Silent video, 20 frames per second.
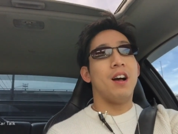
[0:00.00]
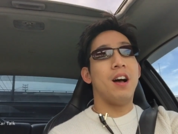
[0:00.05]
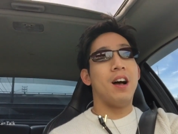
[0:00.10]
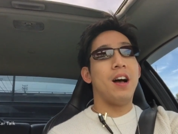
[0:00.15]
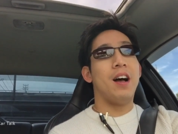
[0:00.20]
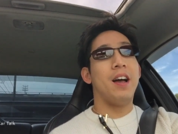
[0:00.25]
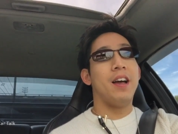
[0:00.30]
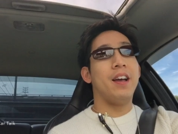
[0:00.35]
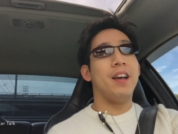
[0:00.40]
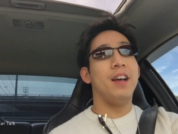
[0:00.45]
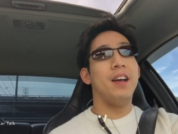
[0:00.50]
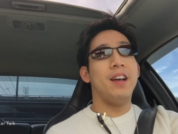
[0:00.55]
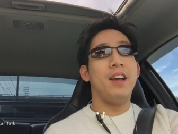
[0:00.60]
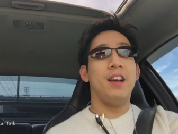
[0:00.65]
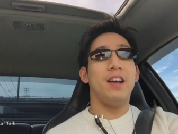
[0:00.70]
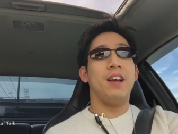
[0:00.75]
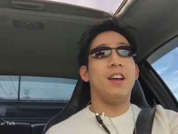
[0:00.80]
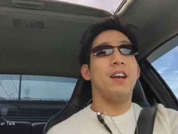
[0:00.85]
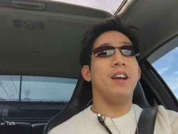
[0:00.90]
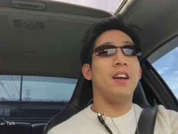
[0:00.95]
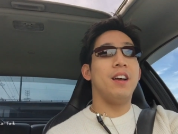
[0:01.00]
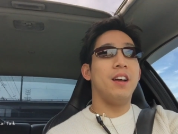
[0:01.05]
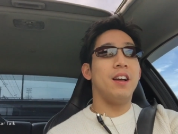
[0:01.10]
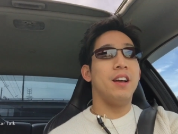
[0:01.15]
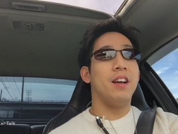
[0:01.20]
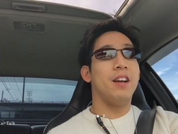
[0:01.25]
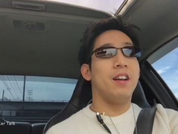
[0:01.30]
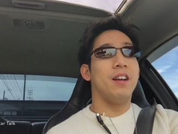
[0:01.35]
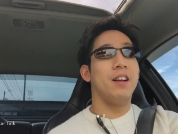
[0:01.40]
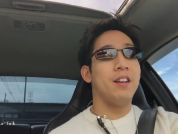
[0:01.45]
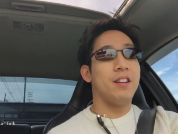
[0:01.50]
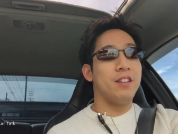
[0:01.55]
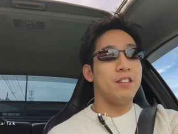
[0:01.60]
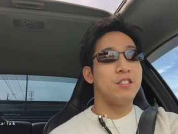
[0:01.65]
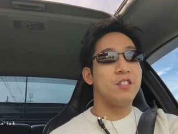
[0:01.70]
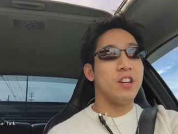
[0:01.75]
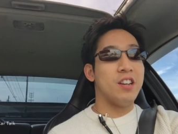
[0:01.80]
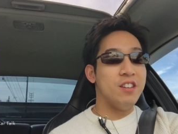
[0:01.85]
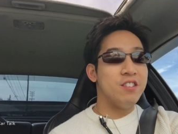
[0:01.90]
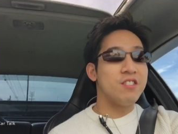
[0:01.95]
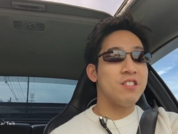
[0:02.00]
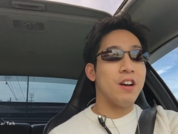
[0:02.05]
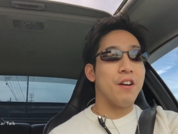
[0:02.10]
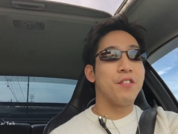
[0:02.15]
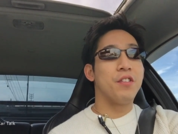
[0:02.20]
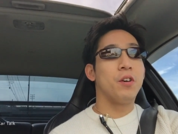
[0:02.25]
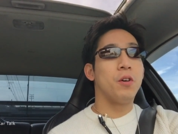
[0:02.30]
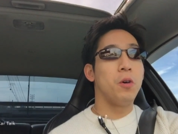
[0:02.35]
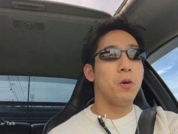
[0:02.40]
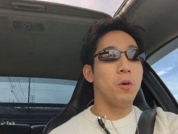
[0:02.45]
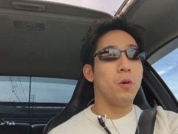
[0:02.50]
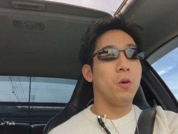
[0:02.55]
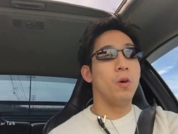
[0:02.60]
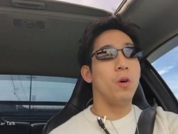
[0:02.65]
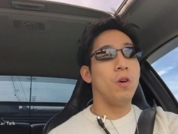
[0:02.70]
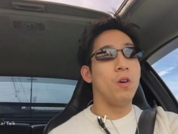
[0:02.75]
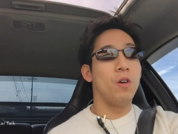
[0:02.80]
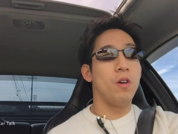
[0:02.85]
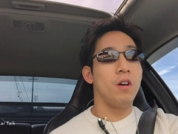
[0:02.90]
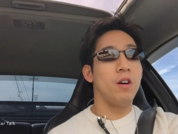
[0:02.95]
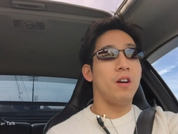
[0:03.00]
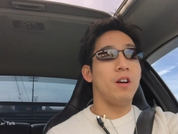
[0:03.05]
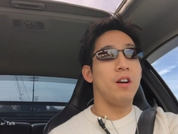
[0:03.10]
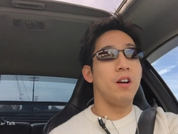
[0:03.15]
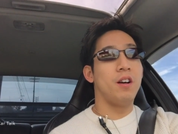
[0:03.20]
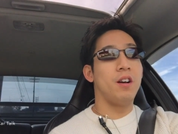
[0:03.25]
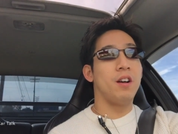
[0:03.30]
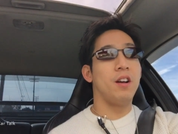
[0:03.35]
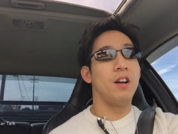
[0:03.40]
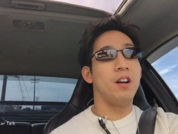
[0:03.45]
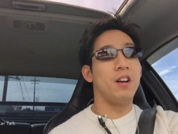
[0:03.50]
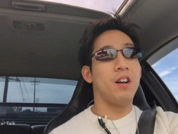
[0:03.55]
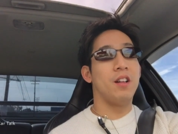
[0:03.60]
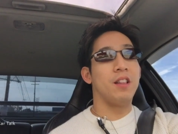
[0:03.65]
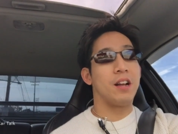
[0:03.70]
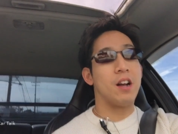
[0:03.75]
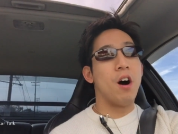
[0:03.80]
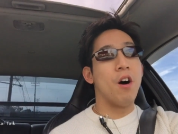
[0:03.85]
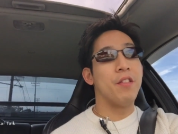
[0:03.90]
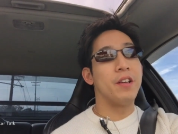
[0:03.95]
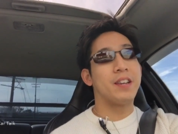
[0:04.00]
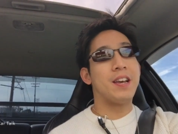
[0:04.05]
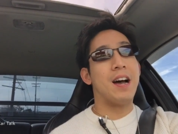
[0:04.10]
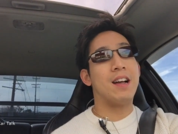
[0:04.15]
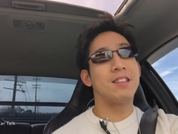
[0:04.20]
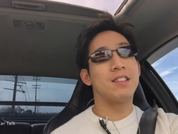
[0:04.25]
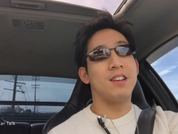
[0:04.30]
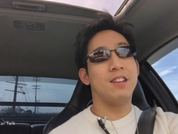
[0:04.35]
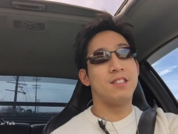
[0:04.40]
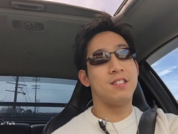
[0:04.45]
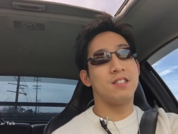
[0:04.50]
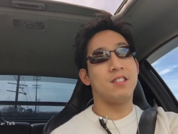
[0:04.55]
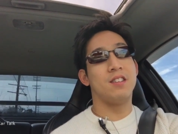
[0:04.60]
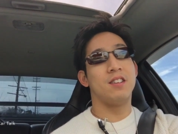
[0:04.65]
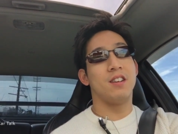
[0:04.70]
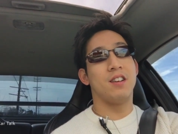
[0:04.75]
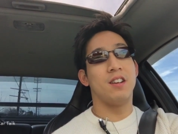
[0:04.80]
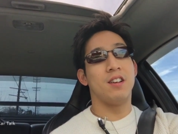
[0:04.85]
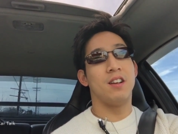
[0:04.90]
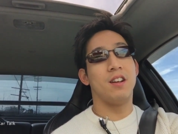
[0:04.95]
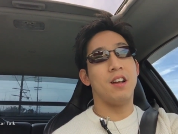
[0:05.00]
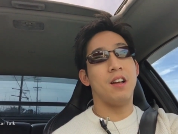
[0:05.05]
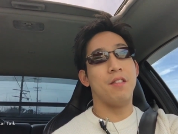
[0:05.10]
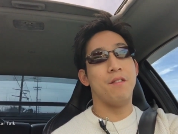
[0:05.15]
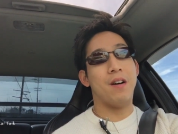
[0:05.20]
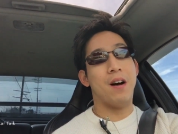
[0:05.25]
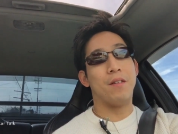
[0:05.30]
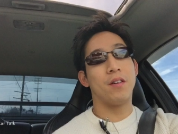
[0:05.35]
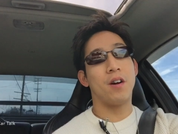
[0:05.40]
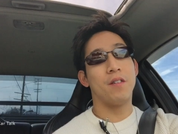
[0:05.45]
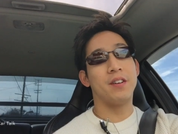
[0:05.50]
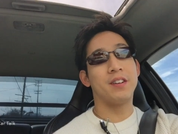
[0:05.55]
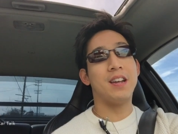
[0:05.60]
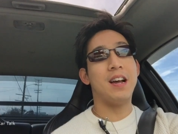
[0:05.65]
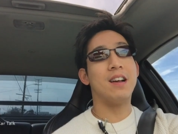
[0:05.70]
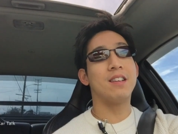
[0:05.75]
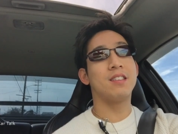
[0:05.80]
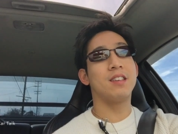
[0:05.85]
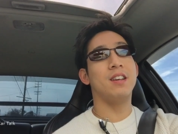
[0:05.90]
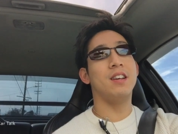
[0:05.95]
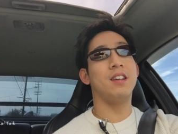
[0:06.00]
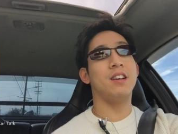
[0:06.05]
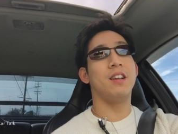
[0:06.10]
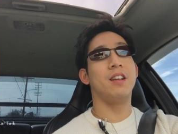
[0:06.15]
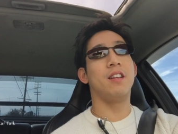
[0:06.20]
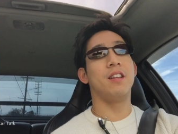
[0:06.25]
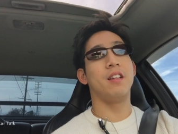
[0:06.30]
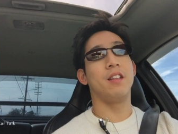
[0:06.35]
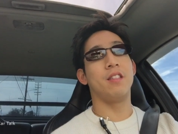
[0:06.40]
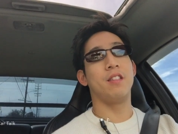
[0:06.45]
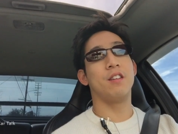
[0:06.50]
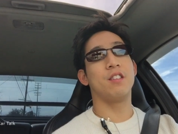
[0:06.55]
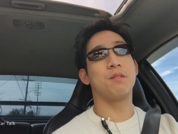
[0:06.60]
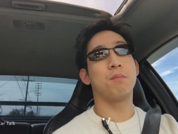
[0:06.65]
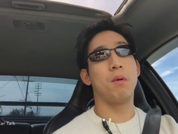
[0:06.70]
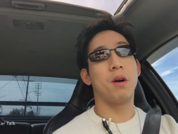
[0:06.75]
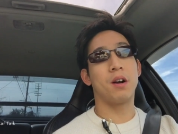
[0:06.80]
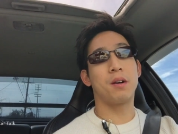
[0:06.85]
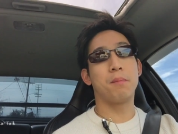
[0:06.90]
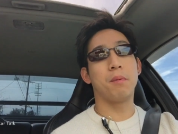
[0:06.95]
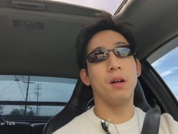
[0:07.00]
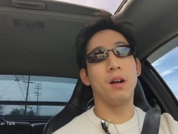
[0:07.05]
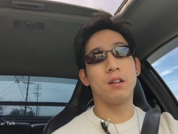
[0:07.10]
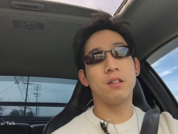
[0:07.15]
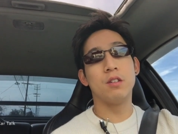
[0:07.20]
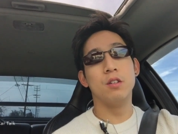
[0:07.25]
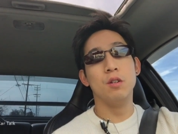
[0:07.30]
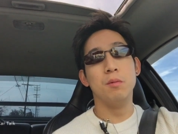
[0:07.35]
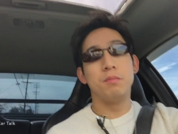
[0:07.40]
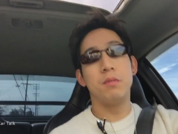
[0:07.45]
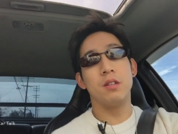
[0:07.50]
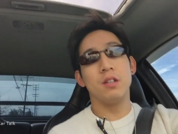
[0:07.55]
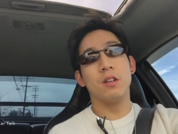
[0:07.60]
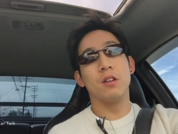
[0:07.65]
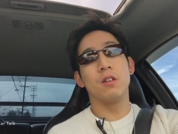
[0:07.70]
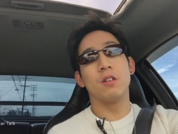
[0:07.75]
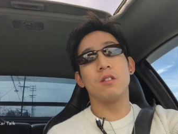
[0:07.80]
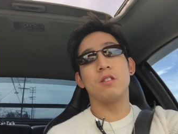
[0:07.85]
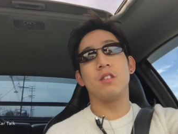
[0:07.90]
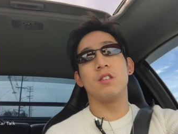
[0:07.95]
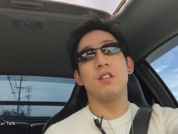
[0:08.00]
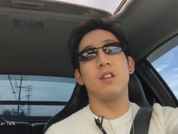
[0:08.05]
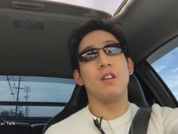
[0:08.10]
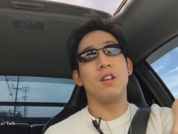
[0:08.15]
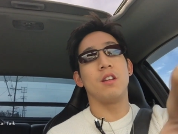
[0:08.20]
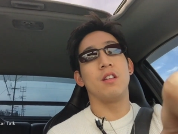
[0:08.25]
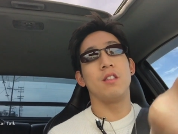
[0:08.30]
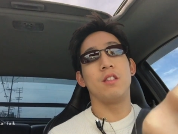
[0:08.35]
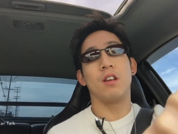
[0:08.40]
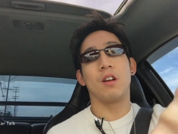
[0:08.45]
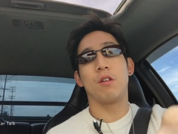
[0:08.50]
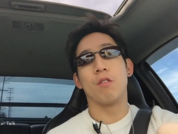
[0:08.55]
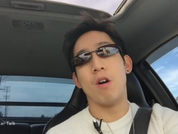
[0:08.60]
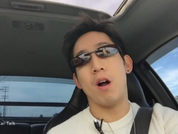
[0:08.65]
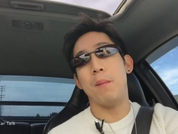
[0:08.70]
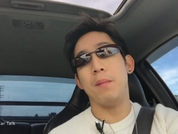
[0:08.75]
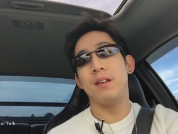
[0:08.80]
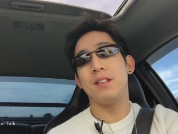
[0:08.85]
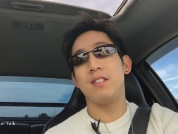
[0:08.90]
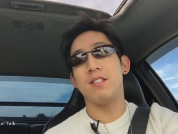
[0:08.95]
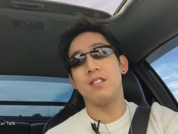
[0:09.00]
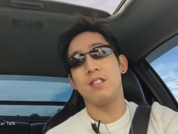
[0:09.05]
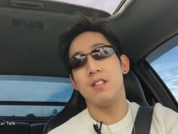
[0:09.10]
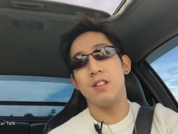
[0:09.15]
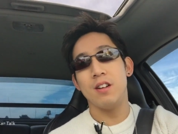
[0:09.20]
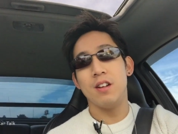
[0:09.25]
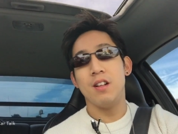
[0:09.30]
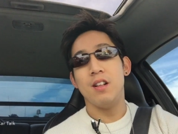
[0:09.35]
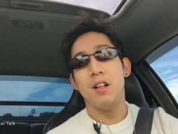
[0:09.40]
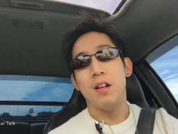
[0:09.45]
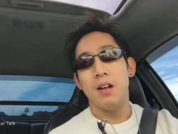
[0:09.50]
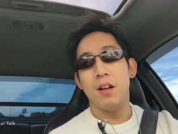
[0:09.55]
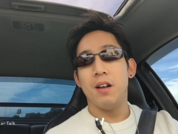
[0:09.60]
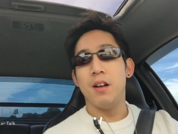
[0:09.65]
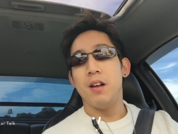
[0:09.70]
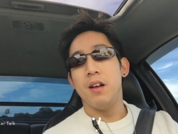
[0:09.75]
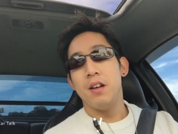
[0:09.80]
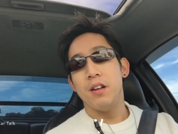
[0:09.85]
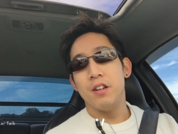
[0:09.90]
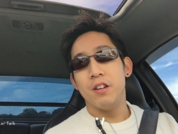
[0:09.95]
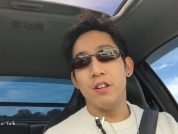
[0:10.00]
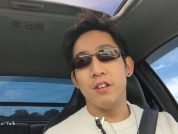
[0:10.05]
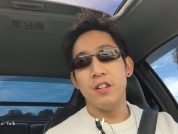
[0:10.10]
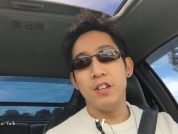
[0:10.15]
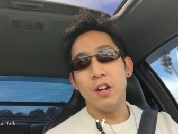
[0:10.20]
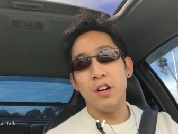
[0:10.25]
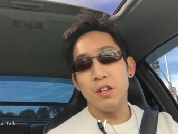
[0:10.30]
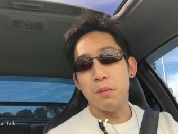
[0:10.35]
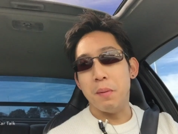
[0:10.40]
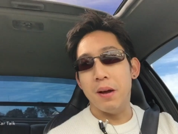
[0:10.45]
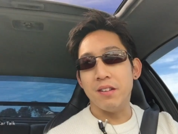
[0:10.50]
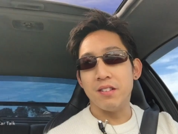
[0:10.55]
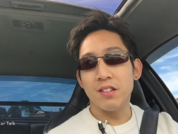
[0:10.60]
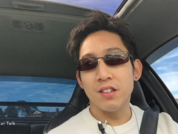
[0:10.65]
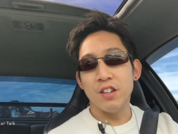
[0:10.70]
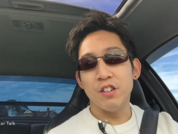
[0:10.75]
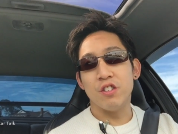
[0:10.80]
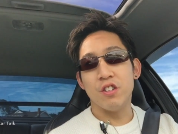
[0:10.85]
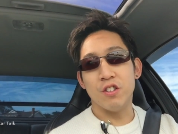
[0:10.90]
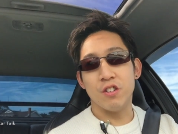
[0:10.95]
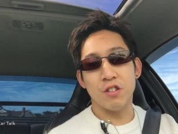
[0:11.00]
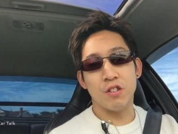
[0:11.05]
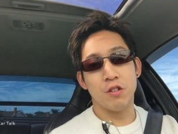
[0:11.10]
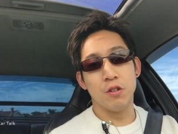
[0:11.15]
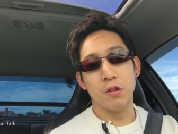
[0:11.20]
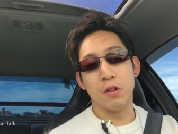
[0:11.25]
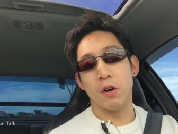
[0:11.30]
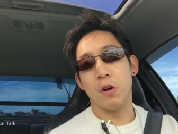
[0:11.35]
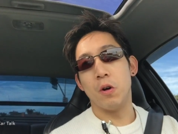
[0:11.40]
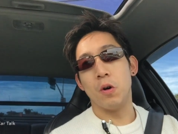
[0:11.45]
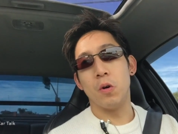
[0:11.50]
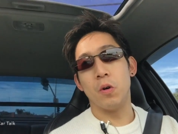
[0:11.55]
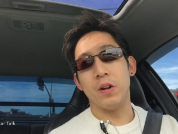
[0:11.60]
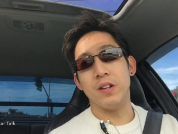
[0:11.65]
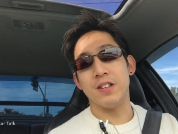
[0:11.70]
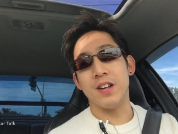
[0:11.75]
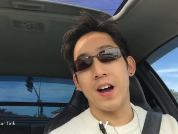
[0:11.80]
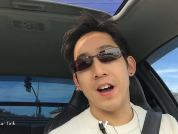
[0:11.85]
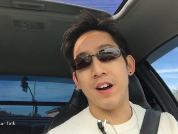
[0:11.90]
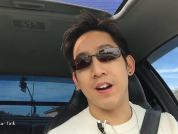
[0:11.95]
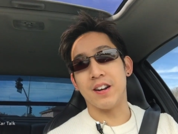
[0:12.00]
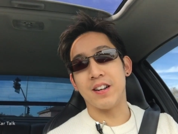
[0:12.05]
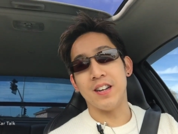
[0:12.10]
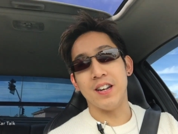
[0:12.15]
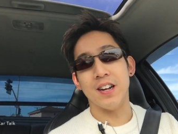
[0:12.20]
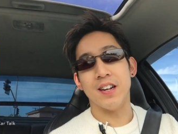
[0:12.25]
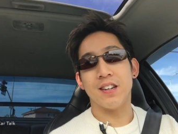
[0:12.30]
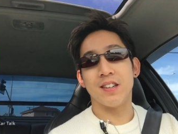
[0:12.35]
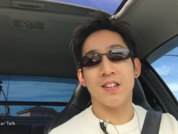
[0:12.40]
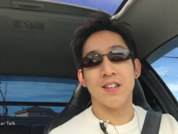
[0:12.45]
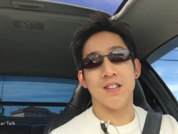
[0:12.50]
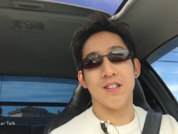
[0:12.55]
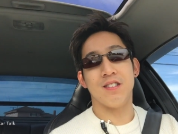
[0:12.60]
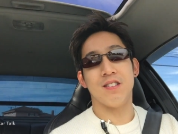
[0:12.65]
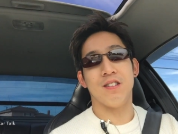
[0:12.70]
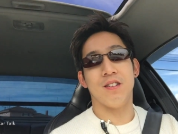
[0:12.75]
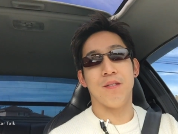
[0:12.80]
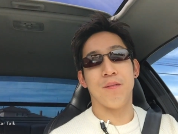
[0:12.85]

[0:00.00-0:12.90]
I changed out the whole, like all the gaskets, the valve cover gasket, the spark plug tube seals, the grommets. You basically should just do the whole entire kit, because